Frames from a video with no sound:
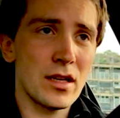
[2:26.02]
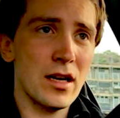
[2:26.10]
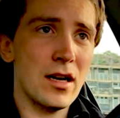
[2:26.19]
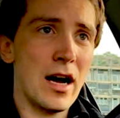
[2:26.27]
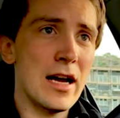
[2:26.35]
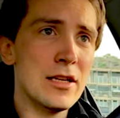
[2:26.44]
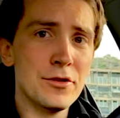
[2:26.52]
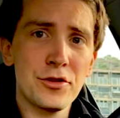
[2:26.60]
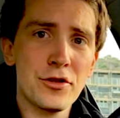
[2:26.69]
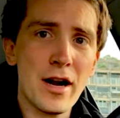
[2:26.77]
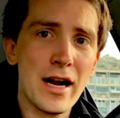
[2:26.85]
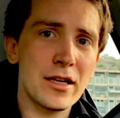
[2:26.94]
I
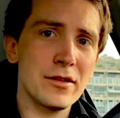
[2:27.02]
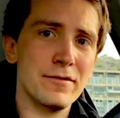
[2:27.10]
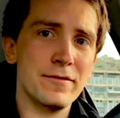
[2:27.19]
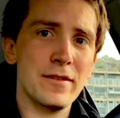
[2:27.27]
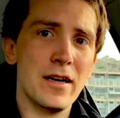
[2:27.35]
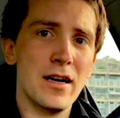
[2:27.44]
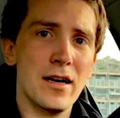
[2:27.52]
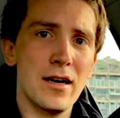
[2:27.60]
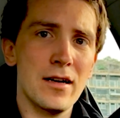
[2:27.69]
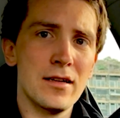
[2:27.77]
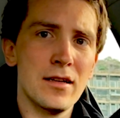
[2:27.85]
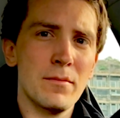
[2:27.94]
lose track of
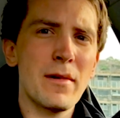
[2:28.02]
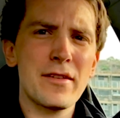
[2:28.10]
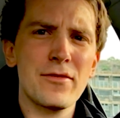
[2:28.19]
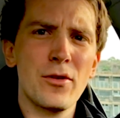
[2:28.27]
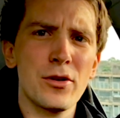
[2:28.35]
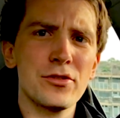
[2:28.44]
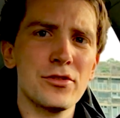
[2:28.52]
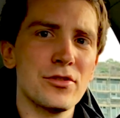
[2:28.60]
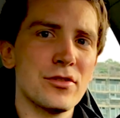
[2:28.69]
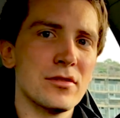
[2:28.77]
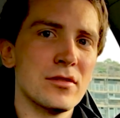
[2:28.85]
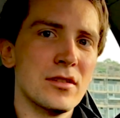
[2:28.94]
my
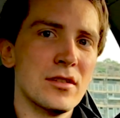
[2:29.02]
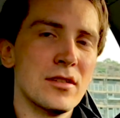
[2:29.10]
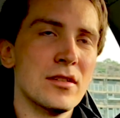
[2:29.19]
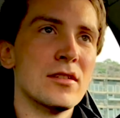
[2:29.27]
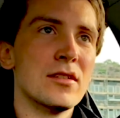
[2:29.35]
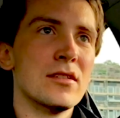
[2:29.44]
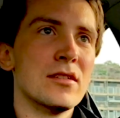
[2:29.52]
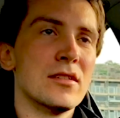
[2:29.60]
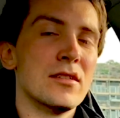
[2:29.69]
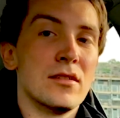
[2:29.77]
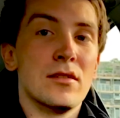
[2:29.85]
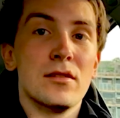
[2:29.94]
thoughts,
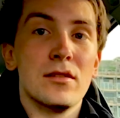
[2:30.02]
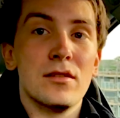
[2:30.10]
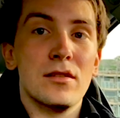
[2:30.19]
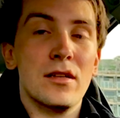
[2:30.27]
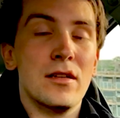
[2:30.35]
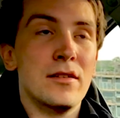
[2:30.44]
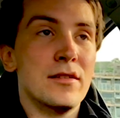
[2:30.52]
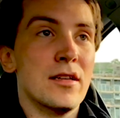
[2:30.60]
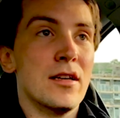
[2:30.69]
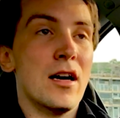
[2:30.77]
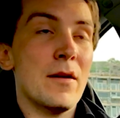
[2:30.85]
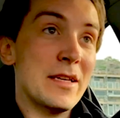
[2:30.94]
and
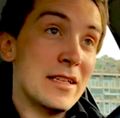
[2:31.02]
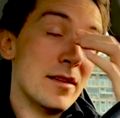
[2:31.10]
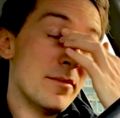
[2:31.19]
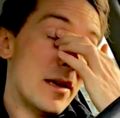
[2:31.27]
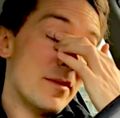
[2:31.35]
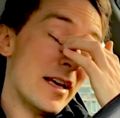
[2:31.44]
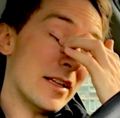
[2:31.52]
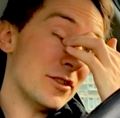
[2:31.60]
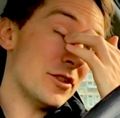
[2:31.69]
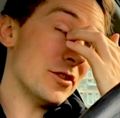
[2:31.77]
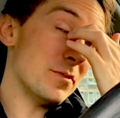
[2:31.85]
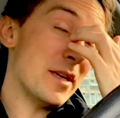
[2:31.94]
I mean, maybe that's
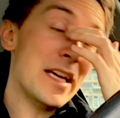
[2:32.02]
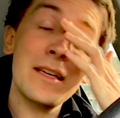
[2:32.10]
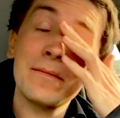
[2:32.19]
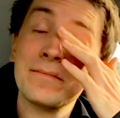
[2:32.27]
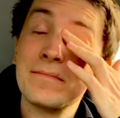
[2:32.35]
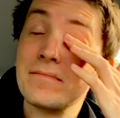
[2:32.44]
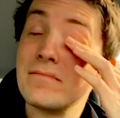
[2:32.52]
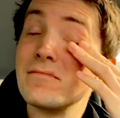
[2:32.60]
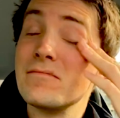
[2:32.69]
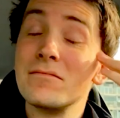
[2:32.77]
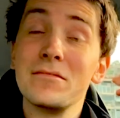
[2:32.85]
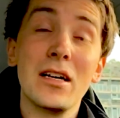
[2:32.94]
just me,
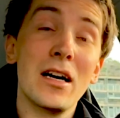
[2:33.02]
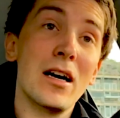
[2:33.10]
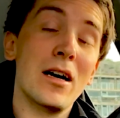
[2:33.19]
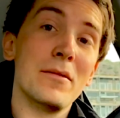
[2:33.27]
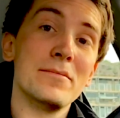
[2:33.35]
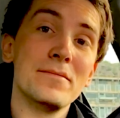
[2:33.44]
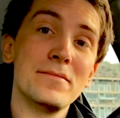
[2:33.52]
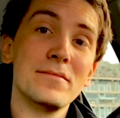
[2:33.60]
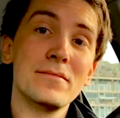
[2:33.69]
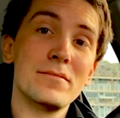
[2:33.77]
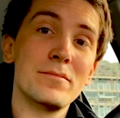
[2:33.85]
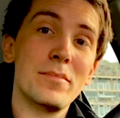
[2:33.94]

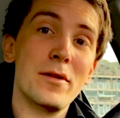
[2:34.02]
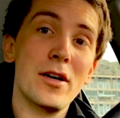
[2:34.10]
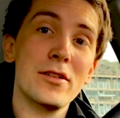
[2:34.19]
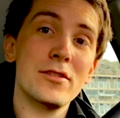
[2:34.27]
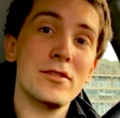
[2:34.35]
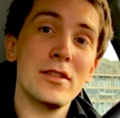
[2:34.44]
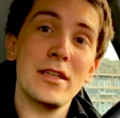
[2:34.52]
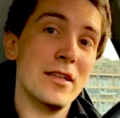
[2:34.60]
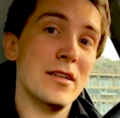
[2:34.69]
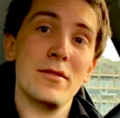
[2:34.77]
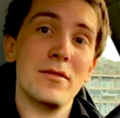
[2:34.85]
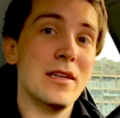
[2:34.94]
but
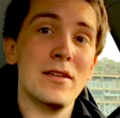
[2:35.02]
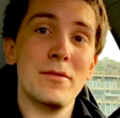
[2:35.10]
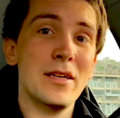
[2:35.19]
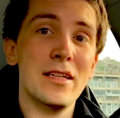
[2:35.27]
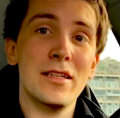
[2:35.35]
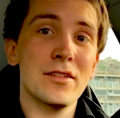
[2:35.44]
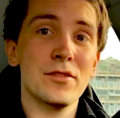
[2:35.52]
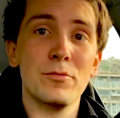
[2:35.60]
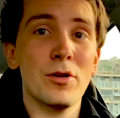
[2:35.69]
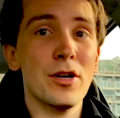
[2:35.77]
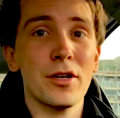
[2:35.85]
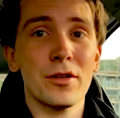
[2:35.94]
it really doesn't
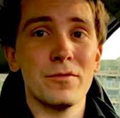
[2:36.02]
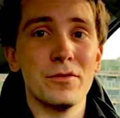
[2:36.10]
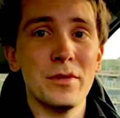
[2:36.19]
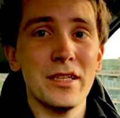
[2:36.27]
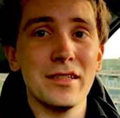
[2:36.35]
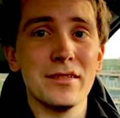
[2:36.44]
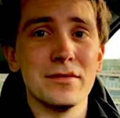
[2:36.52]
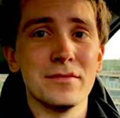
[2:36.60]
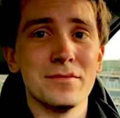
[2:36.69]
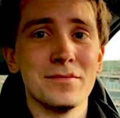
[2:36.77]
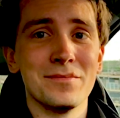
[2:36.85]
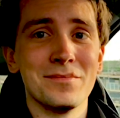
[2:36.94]
work for me
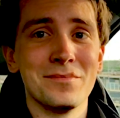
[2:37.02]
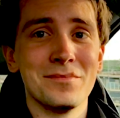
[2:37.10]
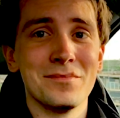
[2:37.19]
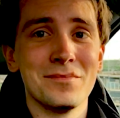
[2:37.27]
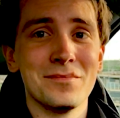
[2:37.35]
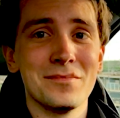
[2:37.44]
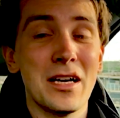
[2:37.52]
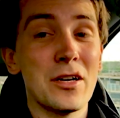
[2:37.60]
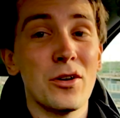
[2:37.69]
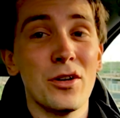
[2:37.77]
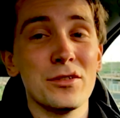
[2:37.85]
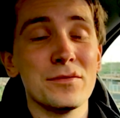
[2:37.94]
at
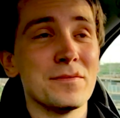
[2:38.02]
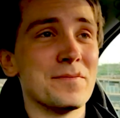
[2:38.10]
all.